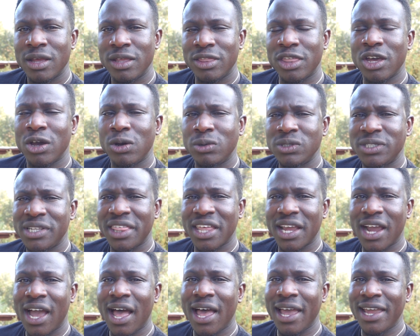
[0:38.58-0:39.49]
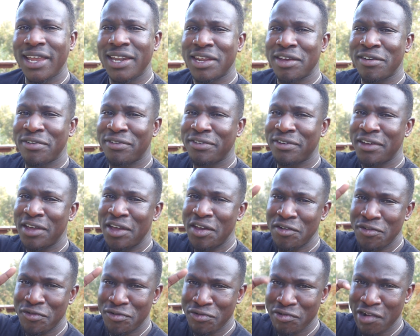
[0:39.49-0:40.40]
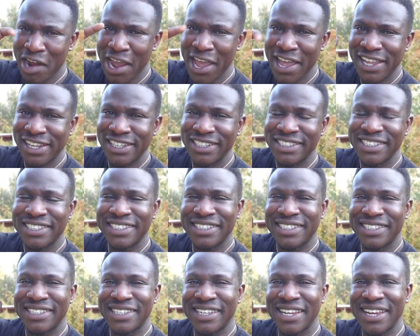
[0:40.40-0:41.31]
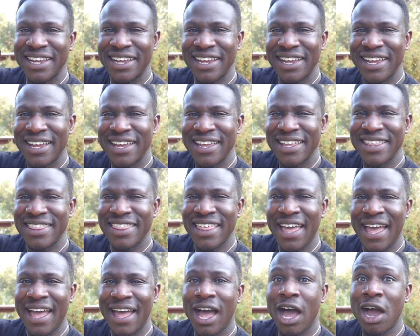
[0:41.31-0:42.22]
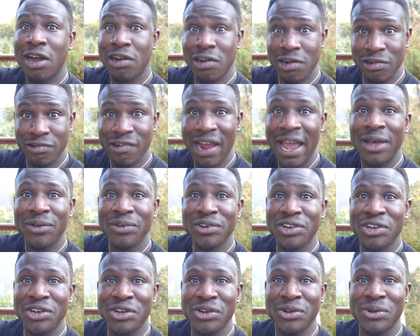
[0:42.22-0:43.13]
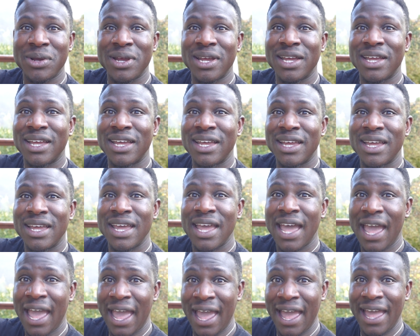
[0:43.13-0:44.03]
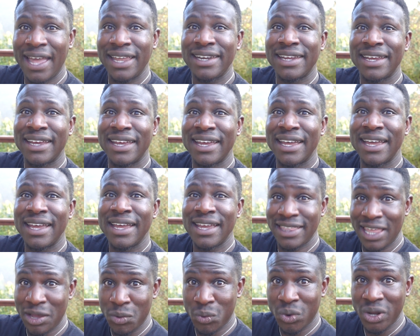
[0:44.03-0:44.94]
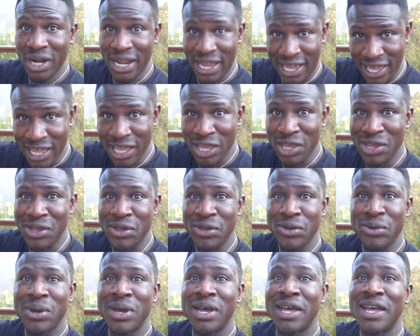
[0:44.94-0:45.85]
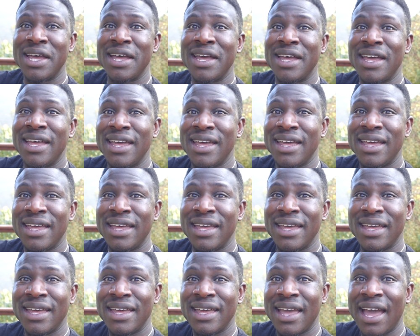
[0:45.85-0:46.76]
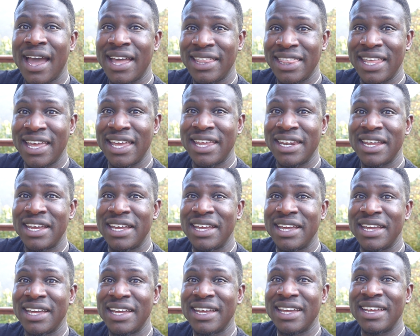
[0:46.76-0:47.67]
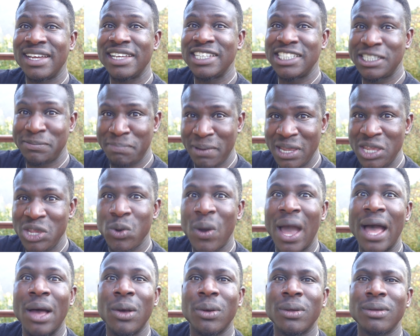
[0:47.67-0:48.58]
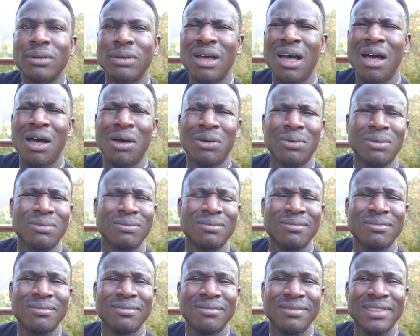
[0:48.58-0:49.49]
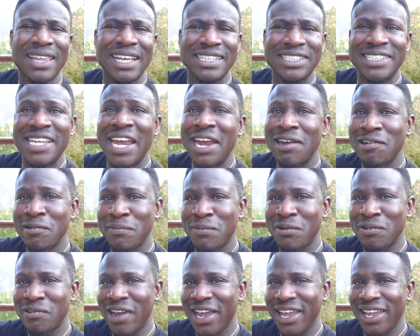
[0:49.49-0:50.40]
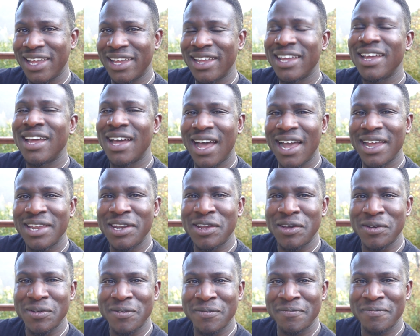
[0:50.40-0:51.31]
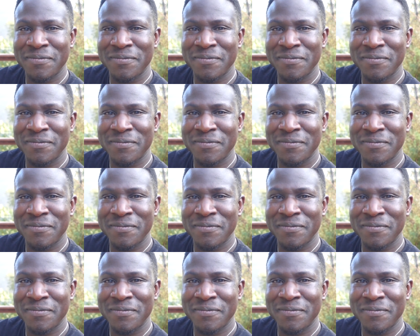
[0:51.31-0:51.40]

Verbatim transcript: Those are the kind of friends that are around you and they want to eat you and then spit you out. Oh, that's terrible, right? I know.